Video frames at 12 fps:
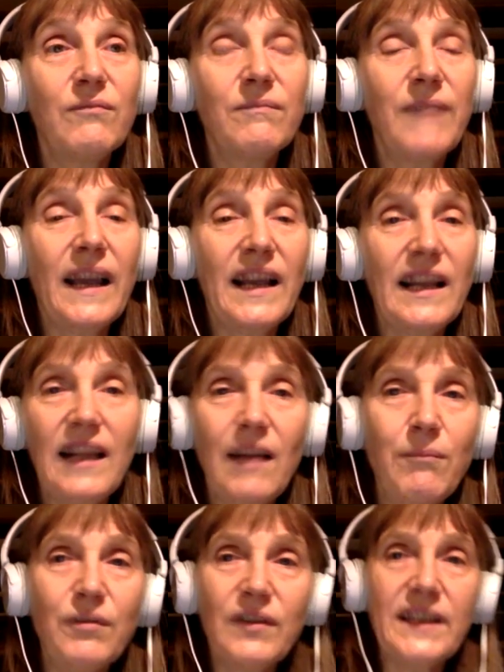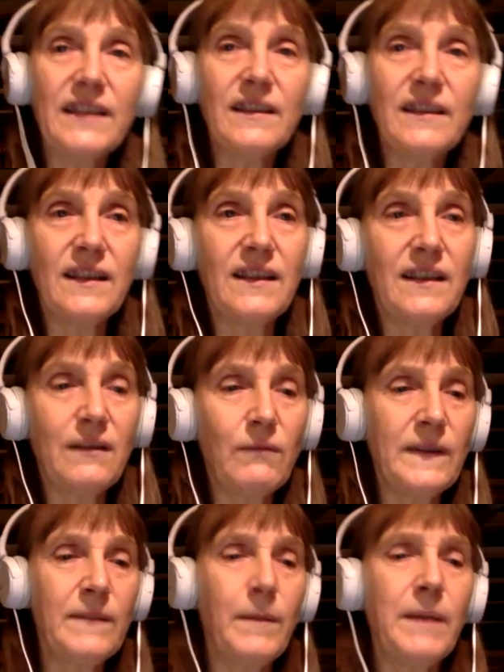I collaborate
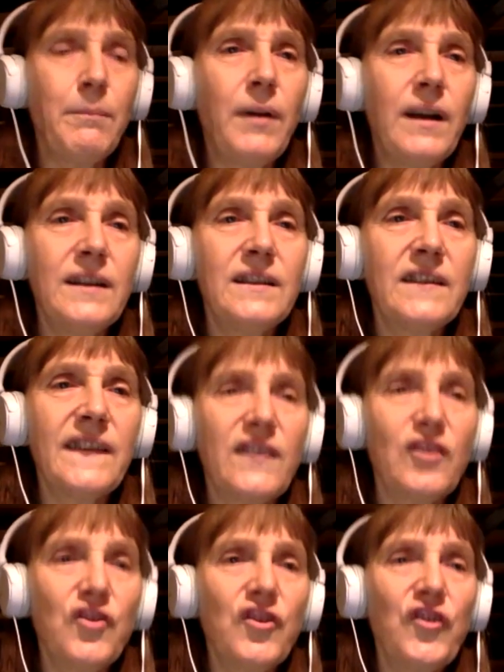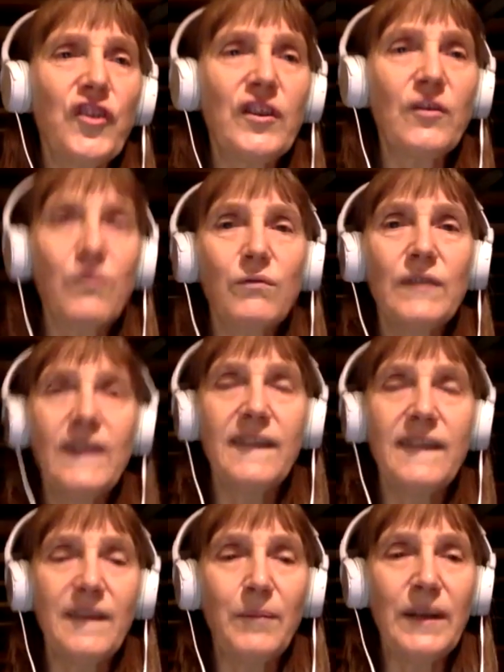with my partner Sturgis, who
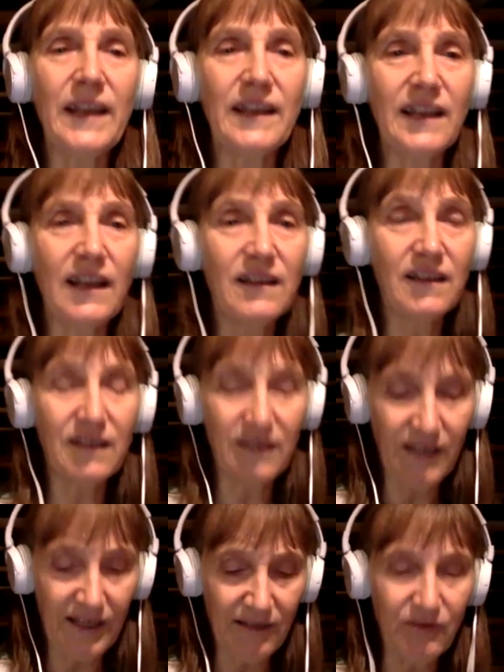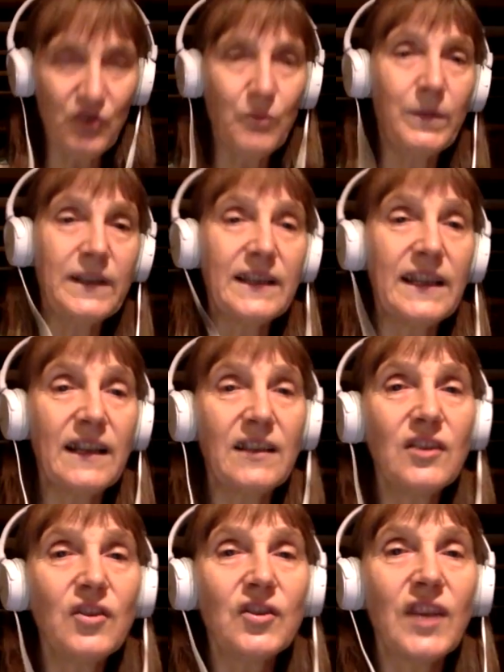doesn't speak any other language but
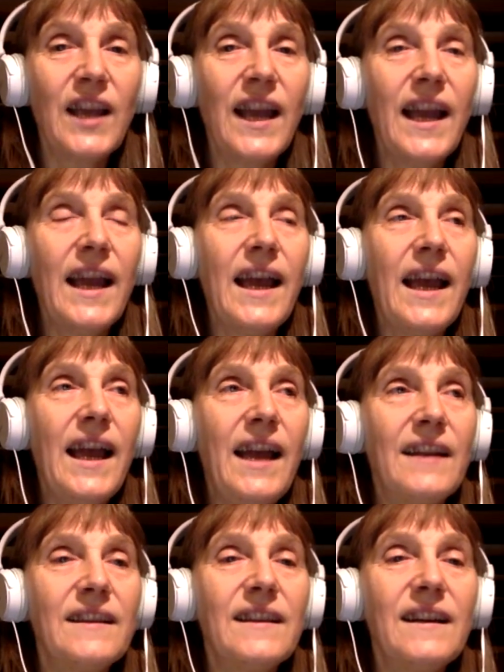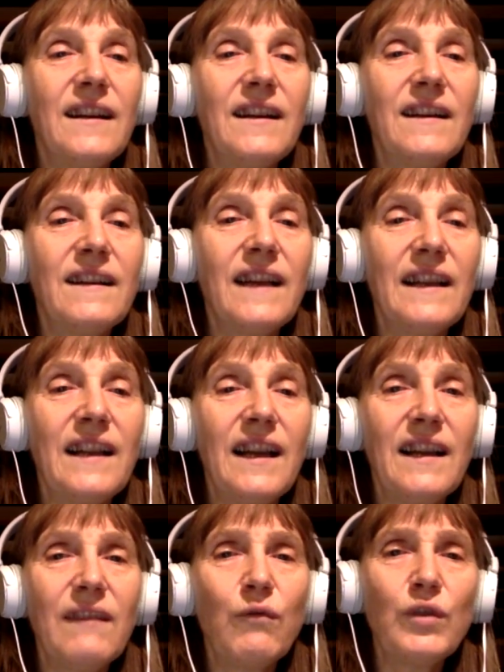English, and
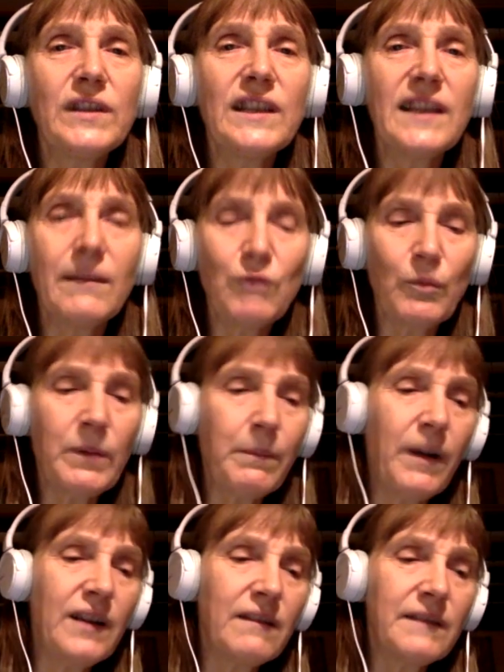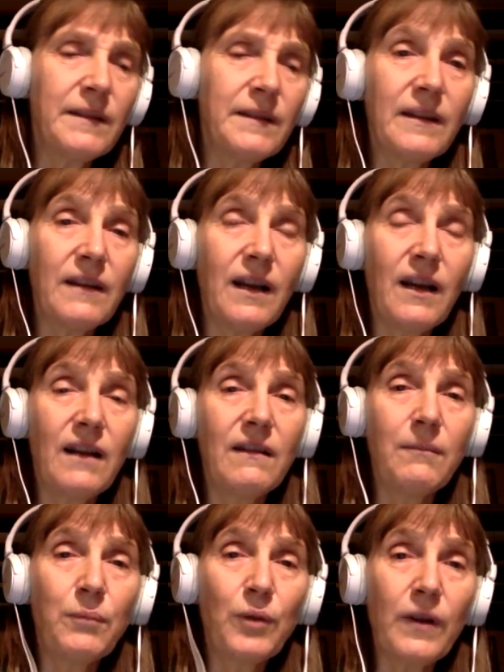I wanted him to be part of the
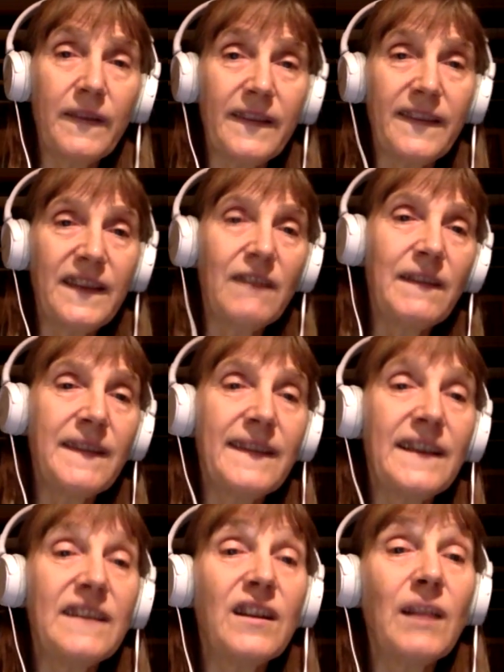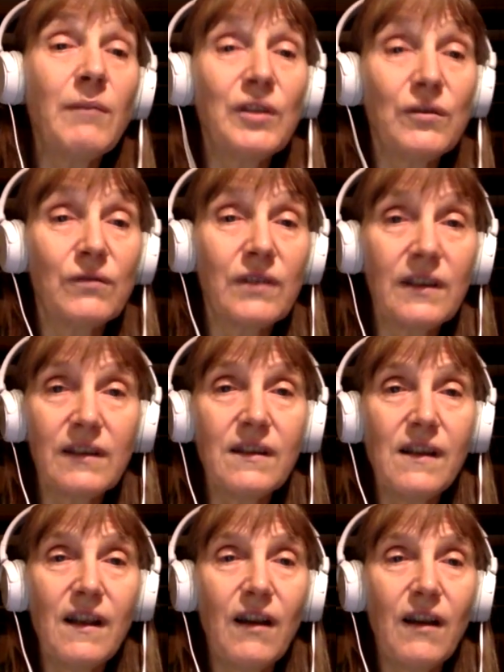process. He was the dramaturg
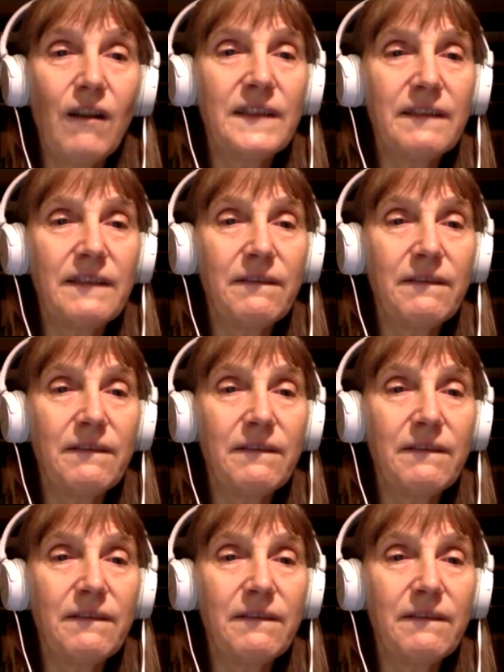of the